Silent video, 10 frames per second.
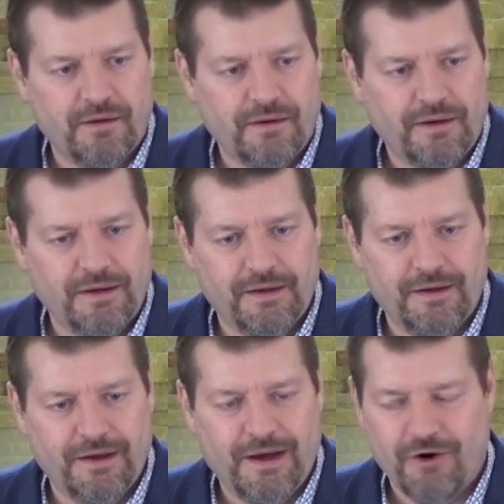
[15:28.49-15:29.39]

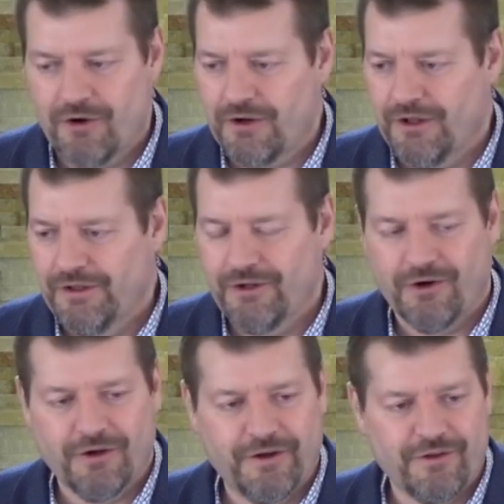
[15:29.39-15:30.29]
I heard a little
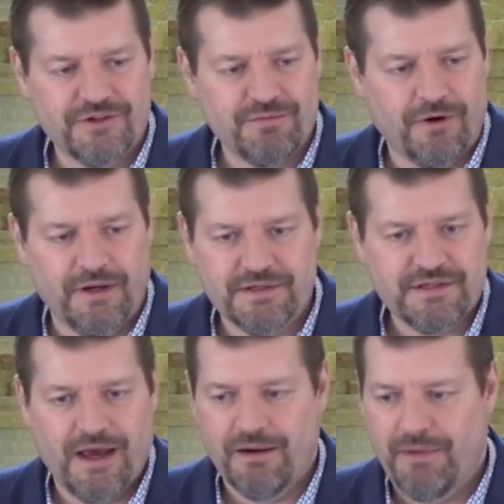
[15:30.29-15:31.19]
earlier this morning, it's
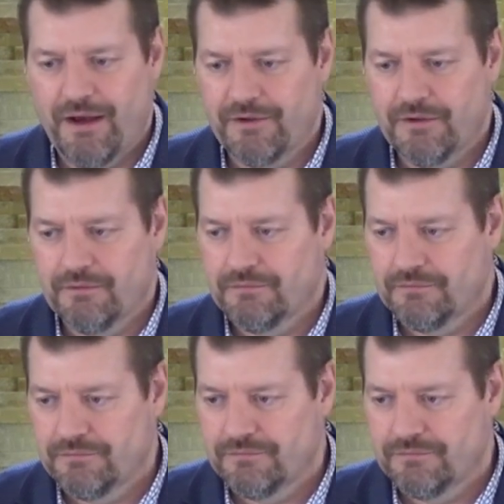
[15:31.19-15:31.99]
not about you.